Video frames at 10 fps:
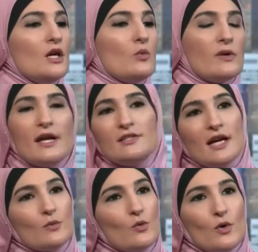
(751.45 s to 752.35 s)
We're
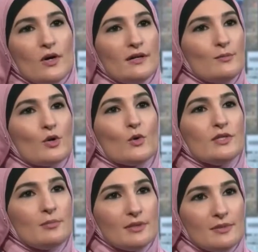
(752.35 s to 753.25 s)
anti-war and
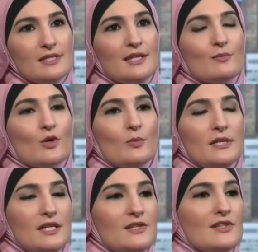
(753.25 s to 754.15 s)
pro-diplomacy and
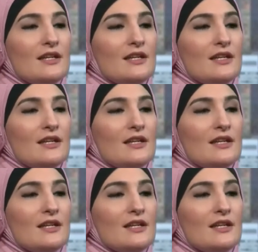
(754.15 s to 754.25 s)
pro-peace.